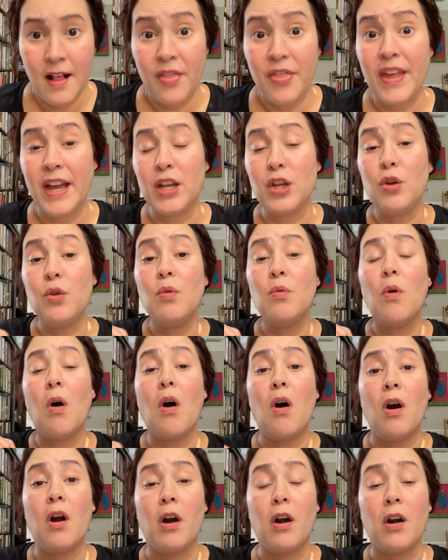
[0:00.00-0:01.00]
then you
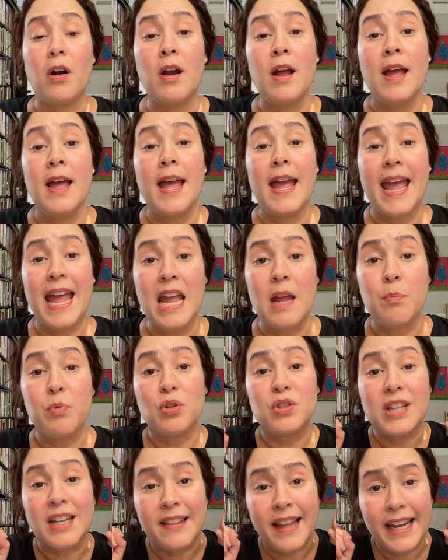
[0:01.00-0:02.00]
are able
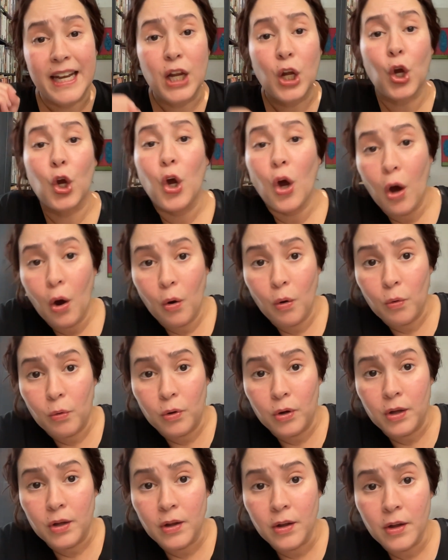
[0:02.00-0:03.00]
to let it go,
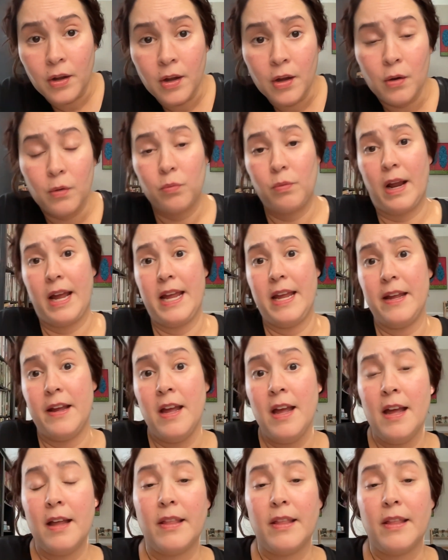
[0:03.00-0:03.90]
right?